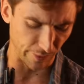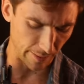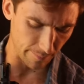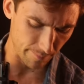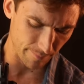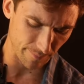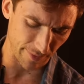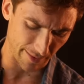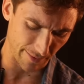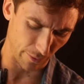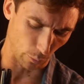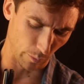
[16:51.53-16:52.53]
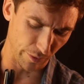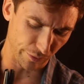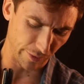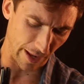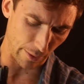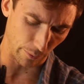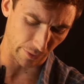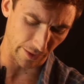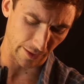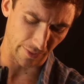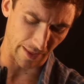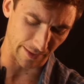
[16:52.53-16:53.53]
And the reason I don't
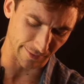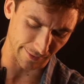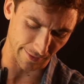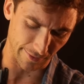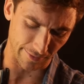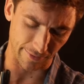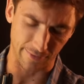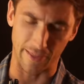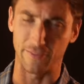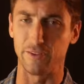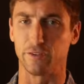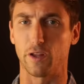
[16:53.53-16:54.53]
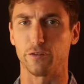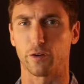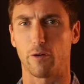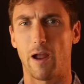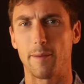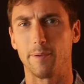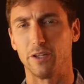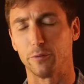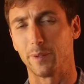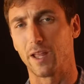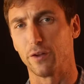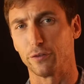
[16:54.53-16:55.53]
think that it's that these guns are crappy is
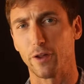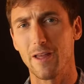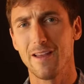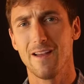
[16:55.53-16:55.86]
because